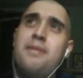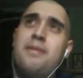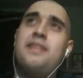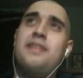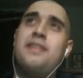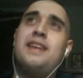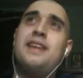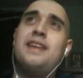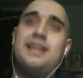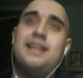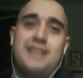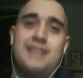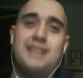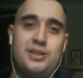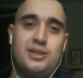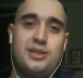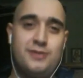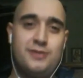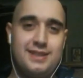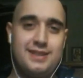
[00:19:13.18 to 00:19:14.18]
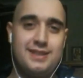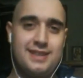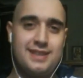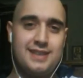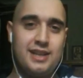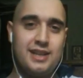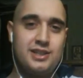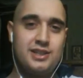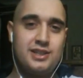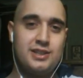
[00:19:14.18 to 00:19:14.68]
the
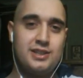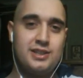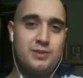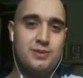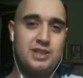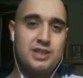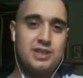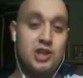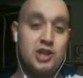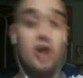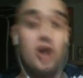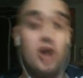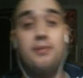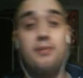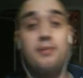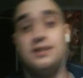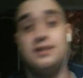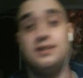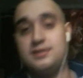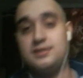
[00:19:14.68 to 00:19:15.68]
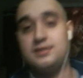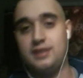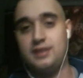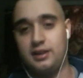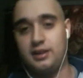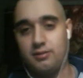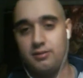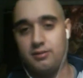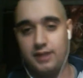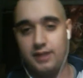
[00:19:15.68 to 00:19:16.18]
contextualization is what determines the
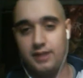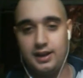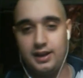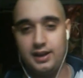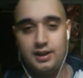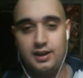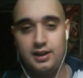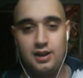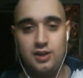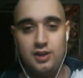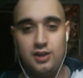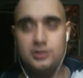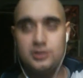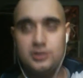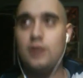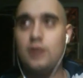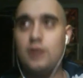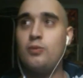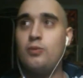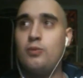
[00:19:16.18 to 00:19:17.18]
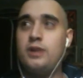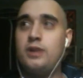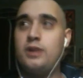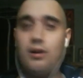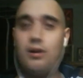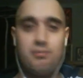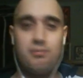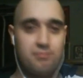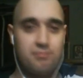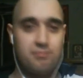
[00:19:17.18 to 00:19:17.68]
degree. So
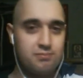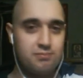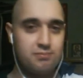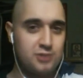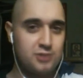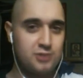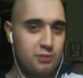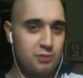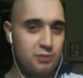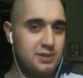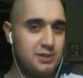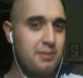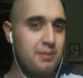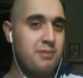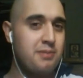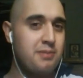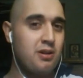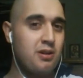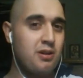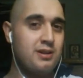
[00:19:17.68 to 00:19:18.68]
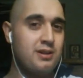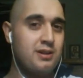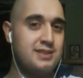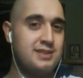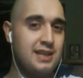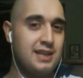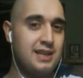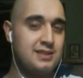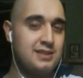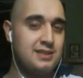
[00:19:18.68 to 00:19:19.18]
some people are in
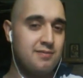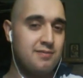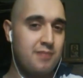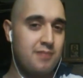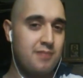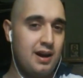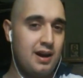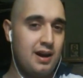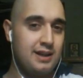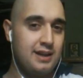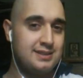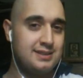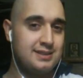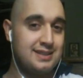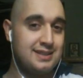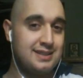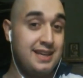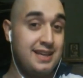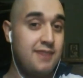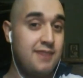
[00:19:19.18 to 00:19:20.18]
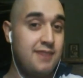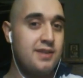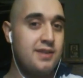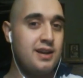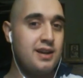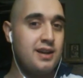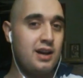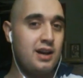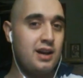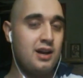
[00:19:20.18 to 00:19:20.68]
states of mind
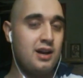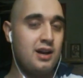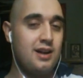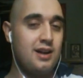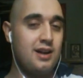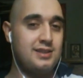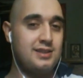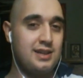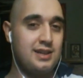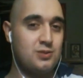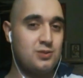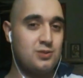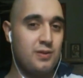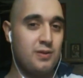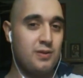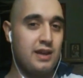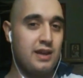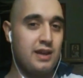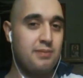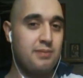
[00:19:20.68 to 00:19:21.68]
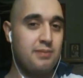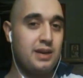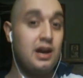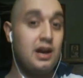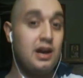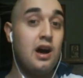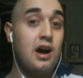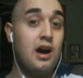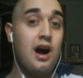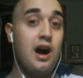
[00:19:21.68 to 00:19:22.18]
given a context where they could be
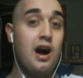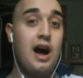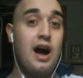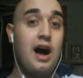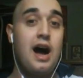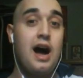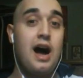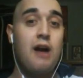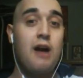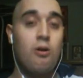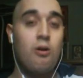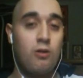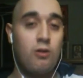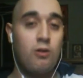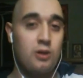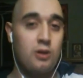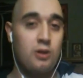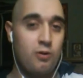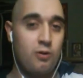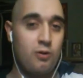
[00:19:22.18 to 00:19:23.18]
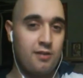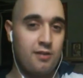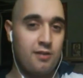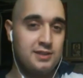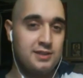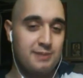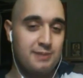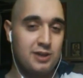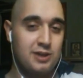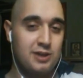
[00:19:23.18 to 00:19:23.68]
higher or lower on the
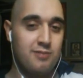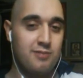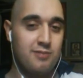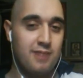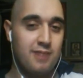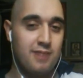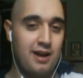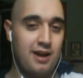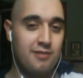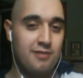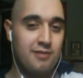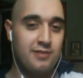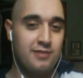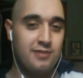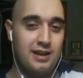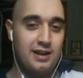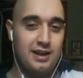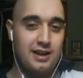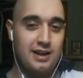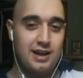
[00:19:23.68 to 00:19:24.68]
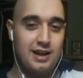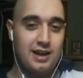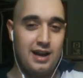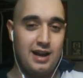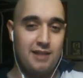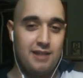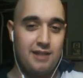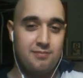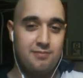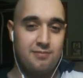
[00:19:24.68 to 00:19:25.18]
spectrum
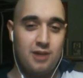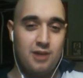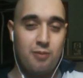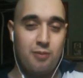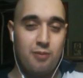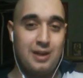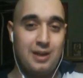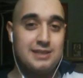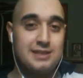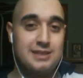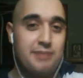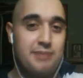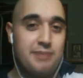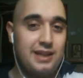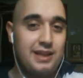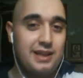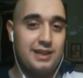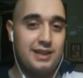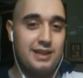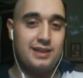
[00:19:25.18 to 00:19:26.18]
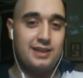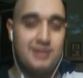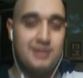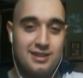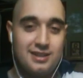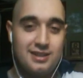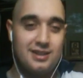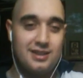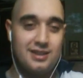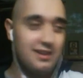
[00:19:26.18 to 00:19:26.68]
of comprehensibility.
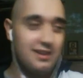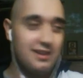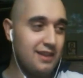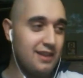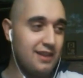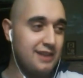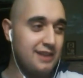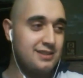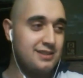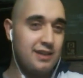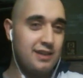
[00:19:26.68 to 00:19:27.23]
Thus,